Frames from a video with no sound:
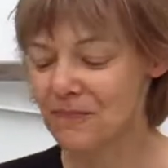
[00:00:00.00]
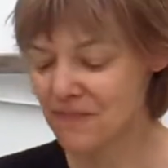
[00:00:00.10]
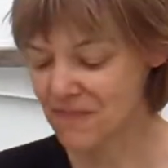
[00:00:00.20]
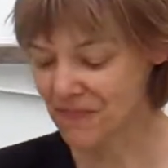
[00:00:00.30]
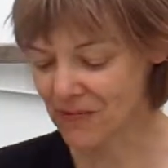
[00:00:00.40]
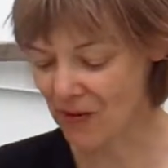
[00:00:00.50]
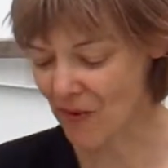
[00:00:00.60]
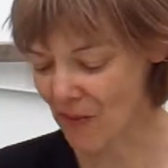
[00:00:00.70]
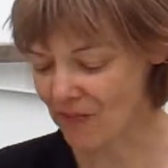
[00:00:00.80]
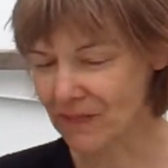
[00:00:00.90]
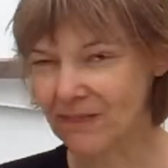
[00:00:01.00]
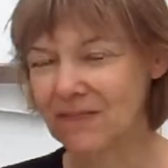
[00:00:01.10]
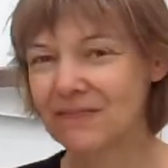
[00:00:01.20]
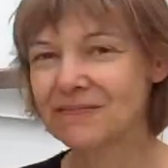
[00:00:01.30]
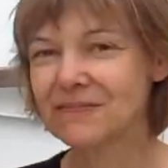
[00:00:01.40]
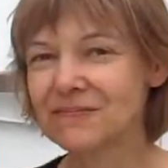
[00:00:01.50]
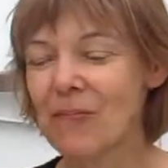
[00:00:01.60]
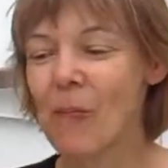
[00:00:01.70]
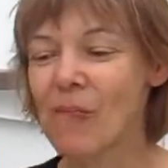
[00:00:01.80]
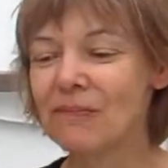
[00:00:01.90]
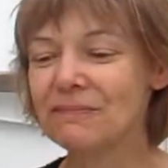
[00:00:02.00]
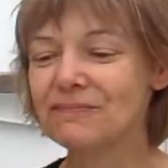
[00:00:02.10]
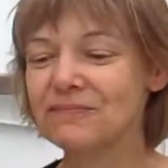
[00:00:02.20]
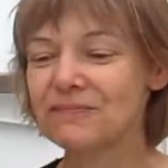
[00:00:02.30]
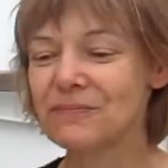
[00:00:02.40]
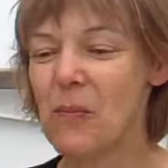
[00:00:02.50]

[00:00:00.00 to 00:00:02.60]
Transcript: This it contains all sorts of good things to help the mm.